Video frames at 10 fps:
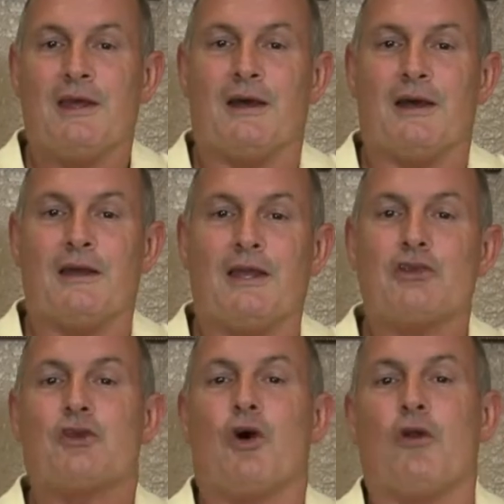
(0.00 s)
and
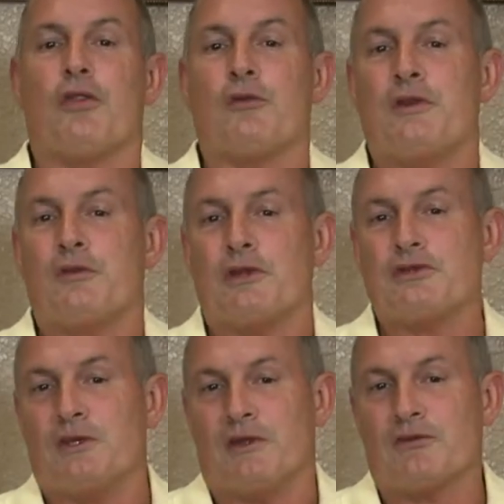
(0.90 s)
it's called
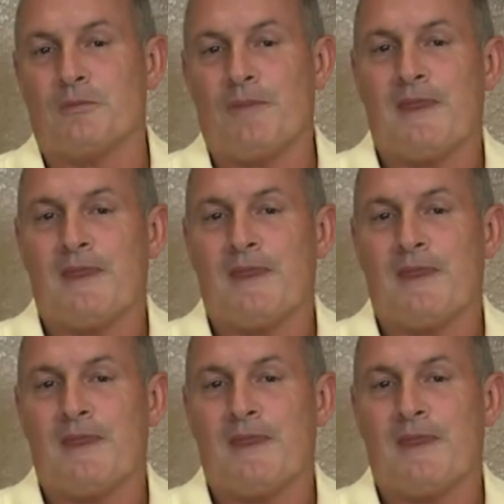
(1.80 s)
336.